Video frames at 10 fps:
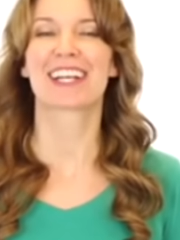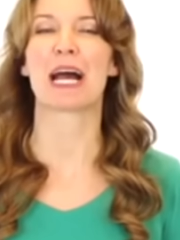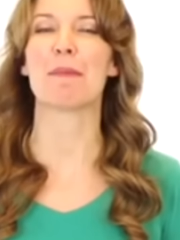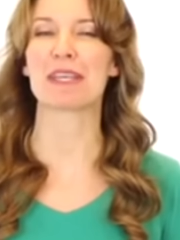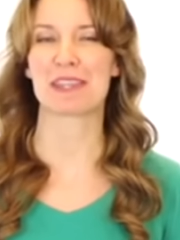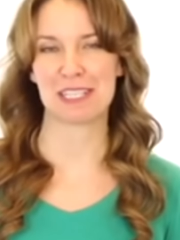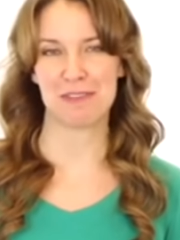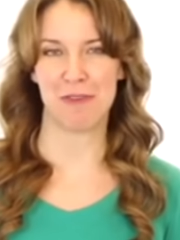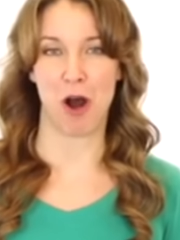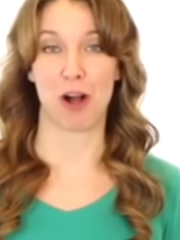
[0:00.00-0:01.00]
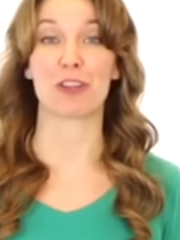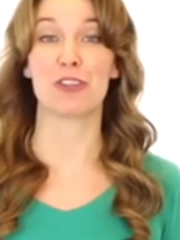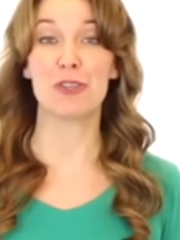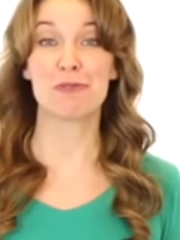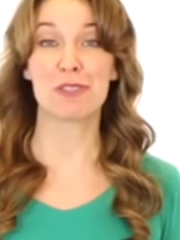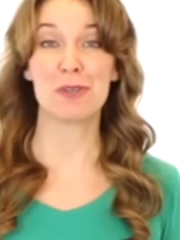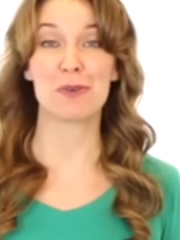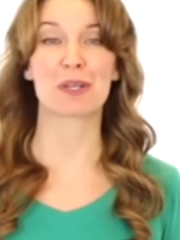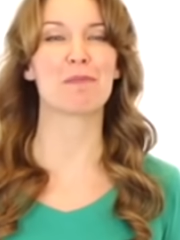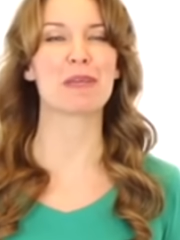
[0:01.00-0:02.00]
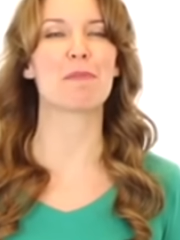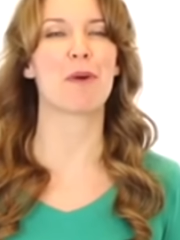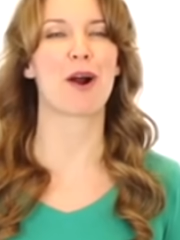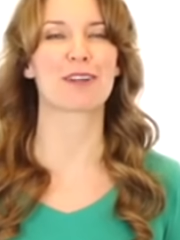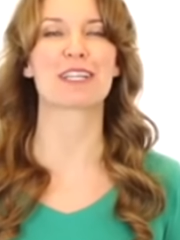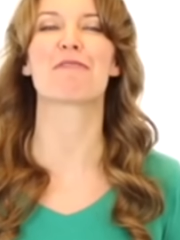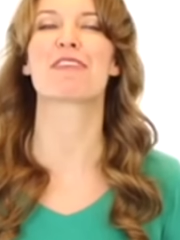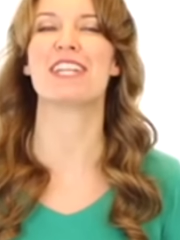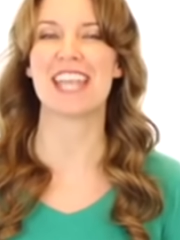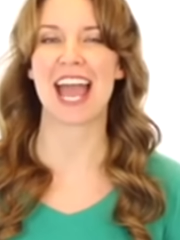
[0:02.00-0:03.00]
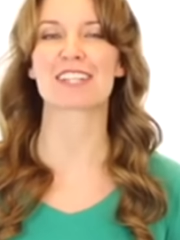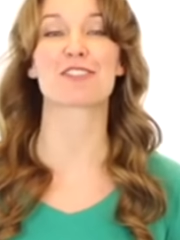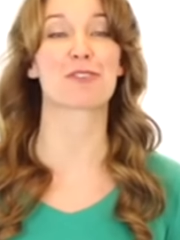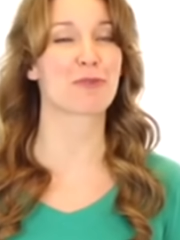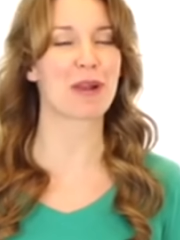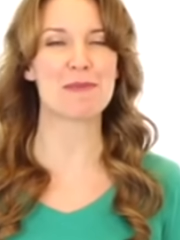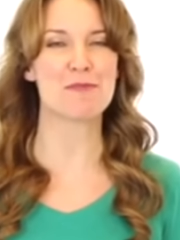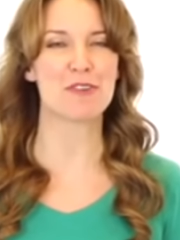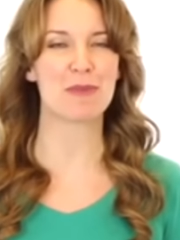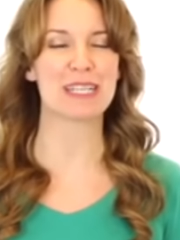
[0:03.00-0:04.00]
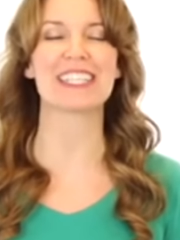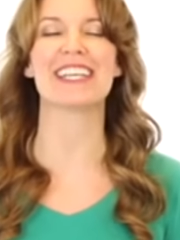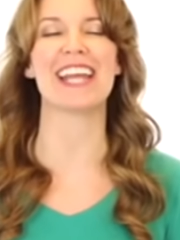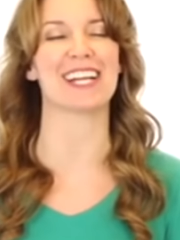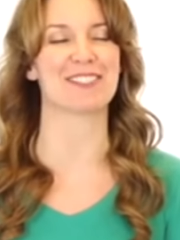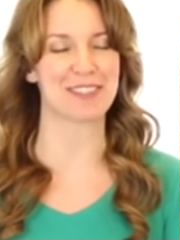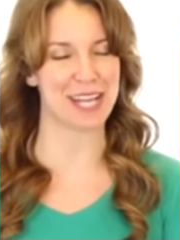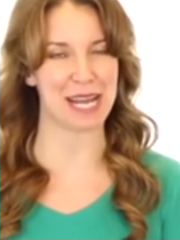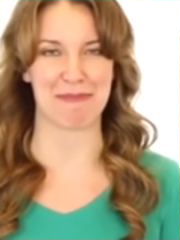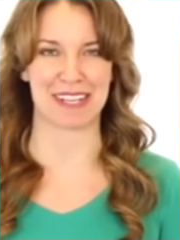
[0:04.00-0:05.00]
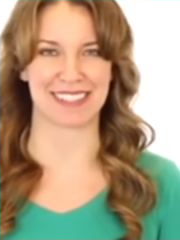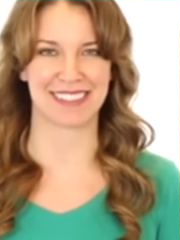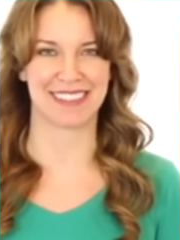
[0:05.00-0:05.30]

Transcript: Coming this fall, you too can be a part of the next great movement in entertainment.